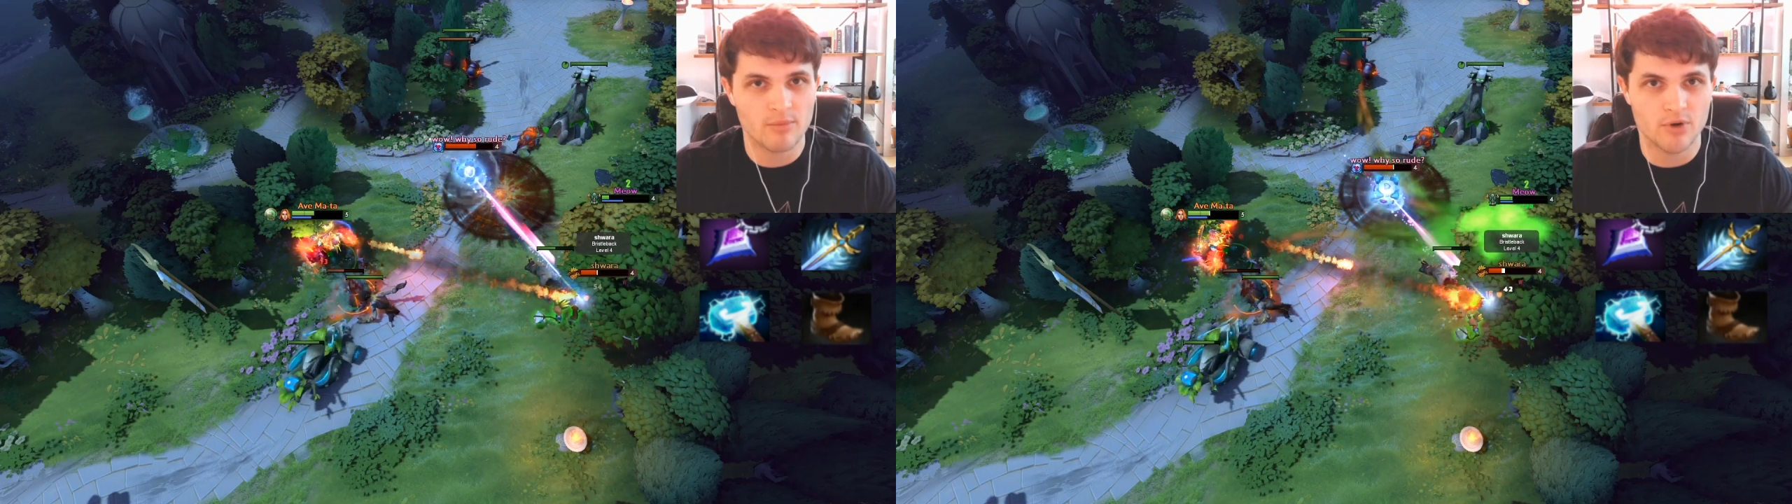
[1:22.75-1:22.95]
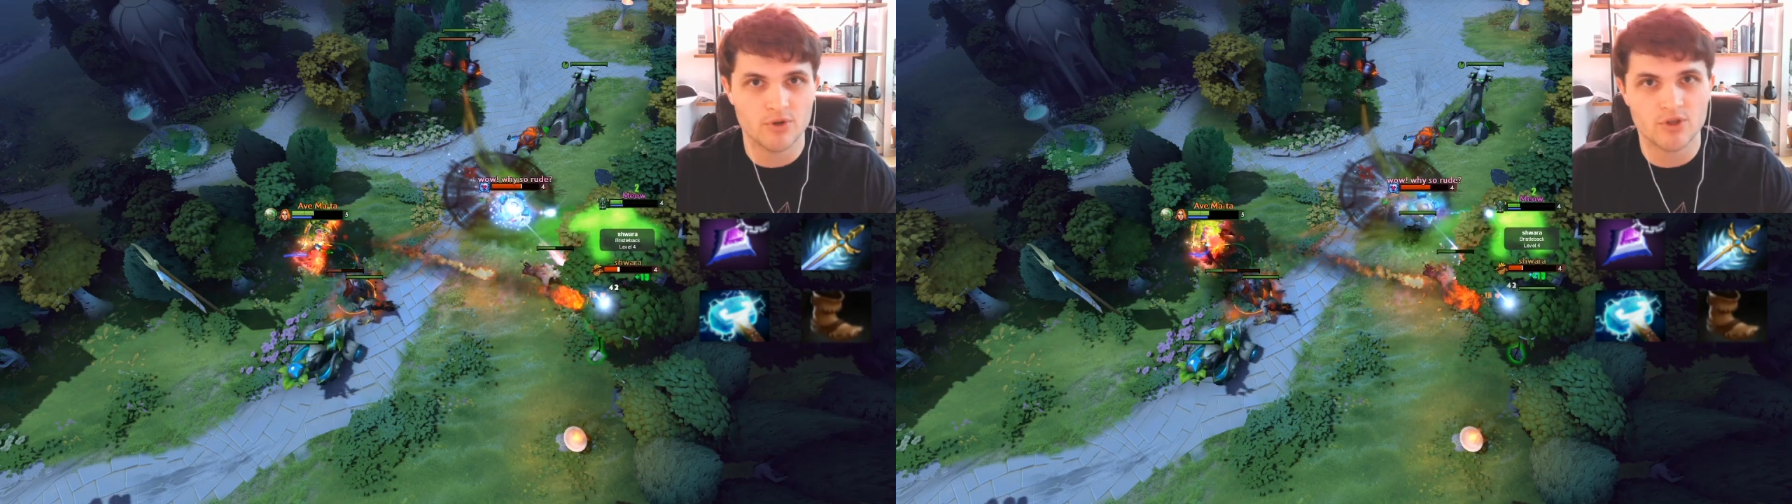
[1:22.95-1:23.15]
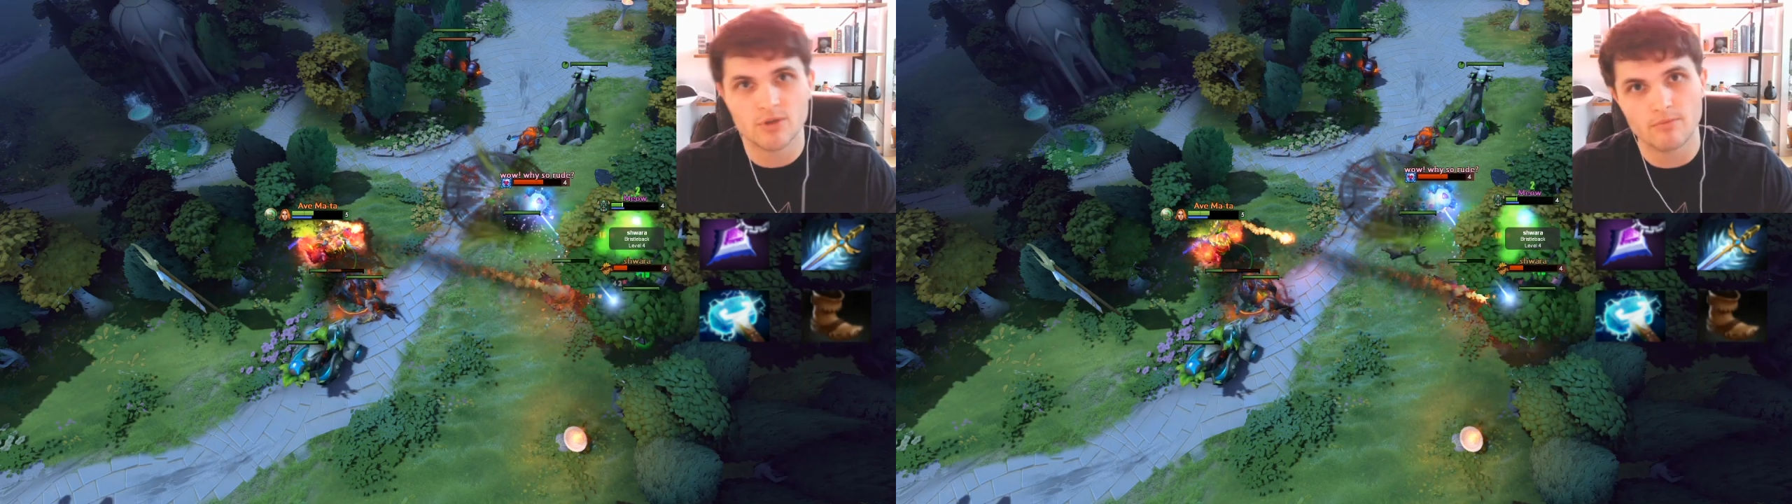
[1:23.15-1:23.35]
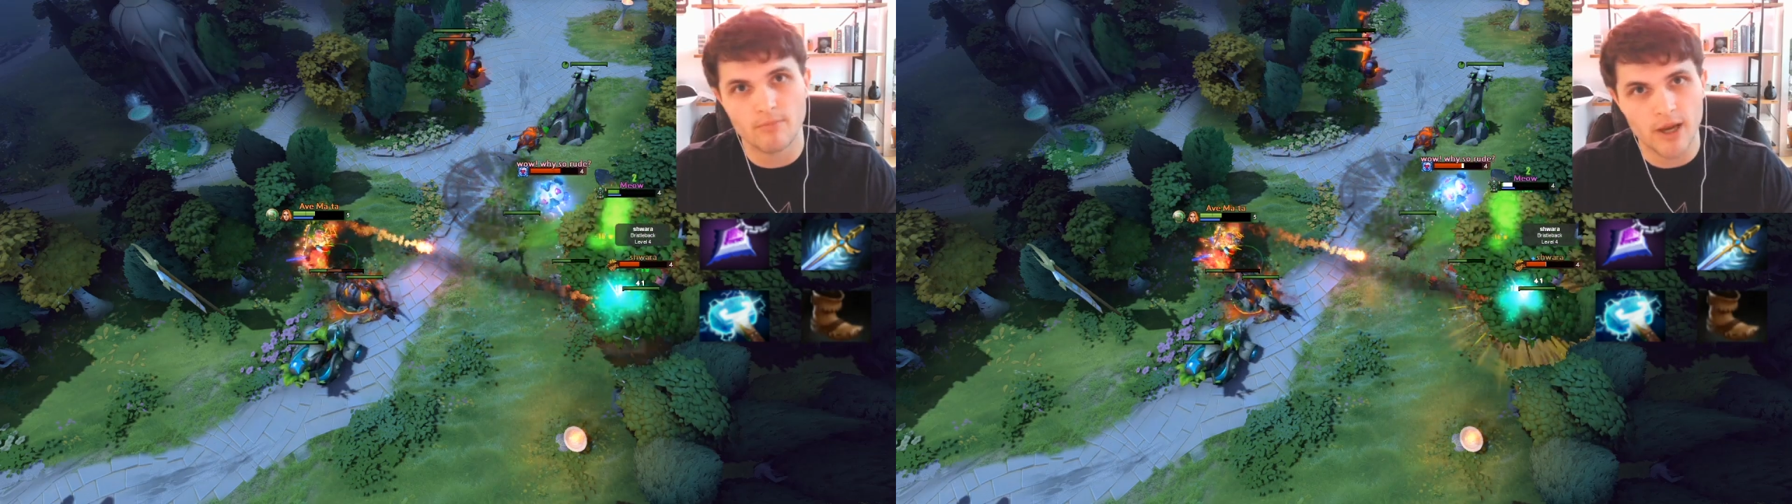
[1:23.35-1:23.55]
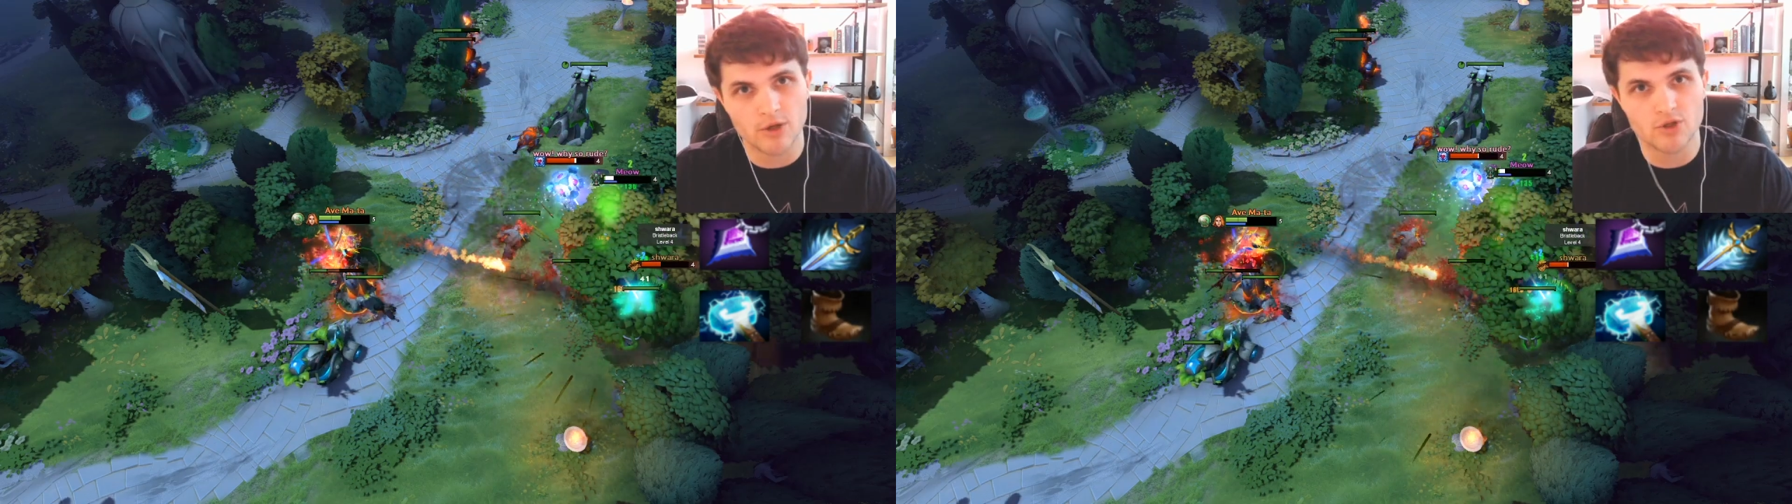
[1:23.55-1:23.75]
Boots,
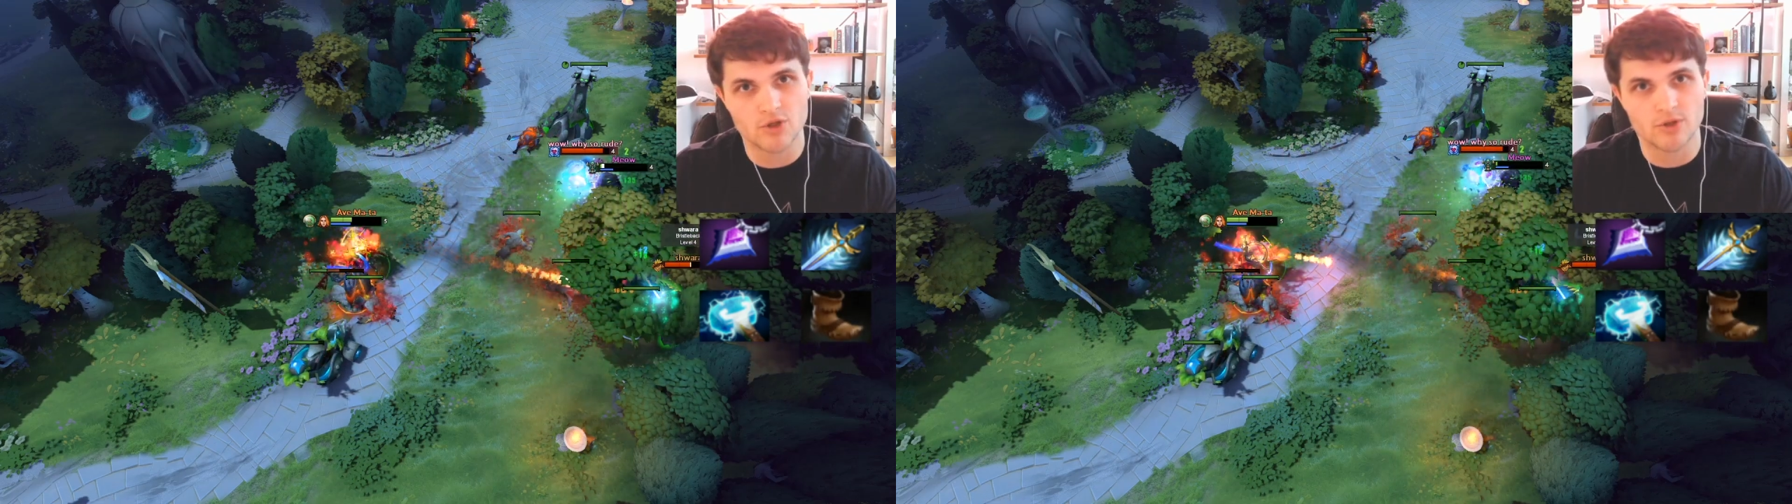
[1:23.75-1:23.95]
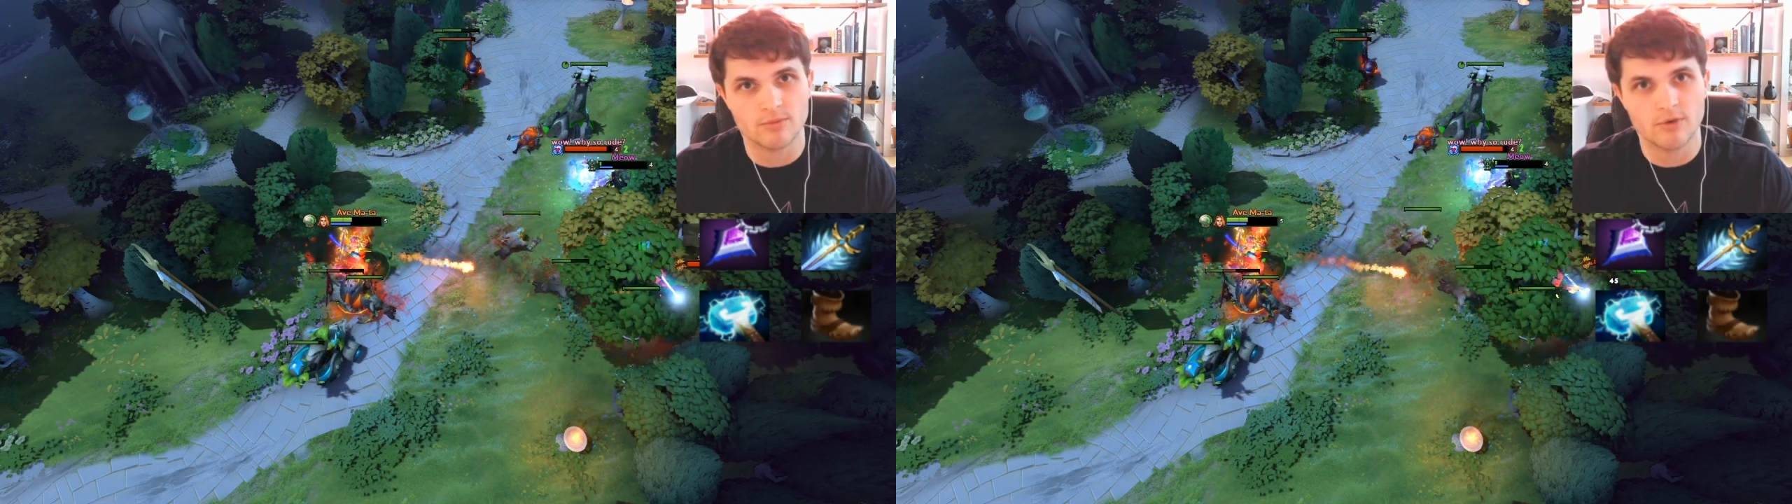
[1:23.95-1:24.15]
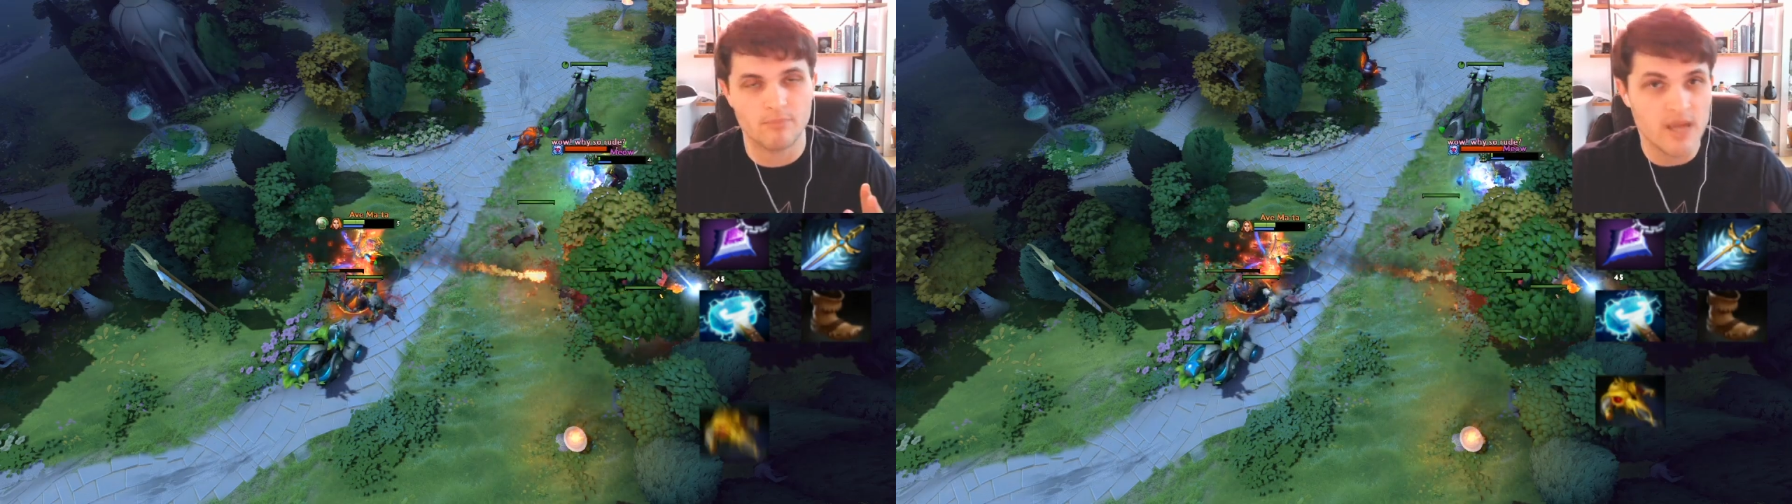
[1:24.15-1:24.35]
Maelstrom,